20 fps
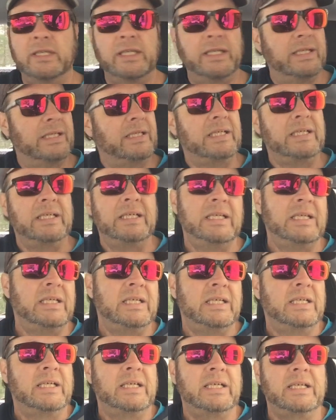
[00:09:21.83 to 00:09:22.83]
and
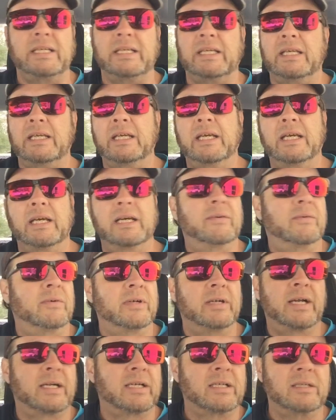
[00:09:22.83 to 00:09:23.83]
yeah, we're
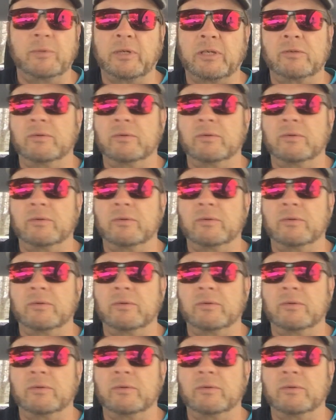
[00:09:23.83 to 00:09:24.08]
not going to be